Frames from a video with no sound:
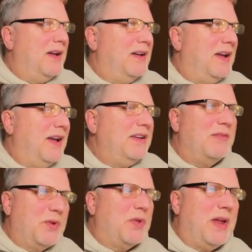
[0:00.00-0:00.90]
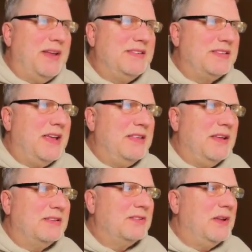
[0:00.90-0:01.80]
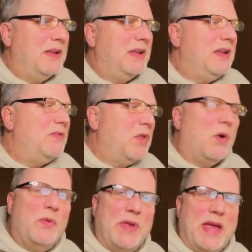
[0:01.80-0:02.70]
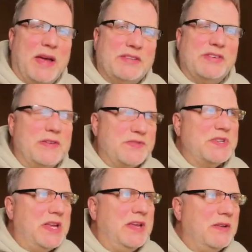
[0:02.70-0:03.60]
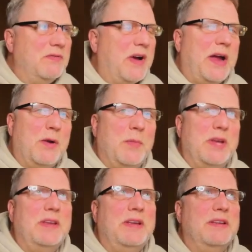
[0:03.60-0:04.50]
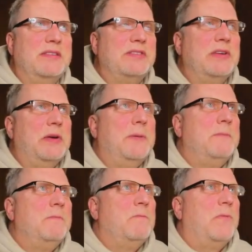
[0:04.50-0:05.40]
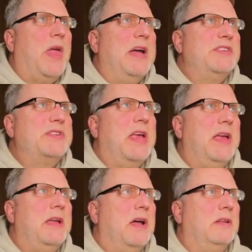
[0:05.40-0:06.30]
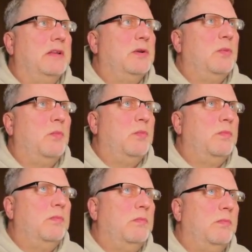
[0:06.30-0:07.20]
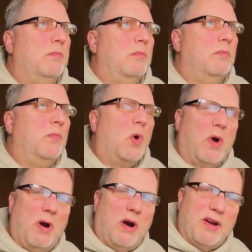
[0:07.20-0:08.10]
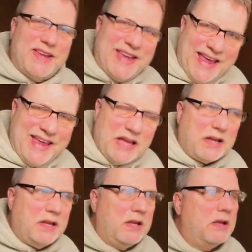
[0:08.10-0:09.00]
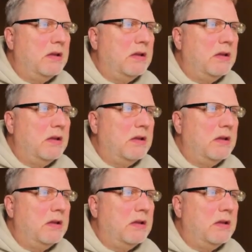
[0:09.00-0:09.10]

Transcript: I never thought I'd say this, even though the XFCE environment is, I'd say, a little more archaic.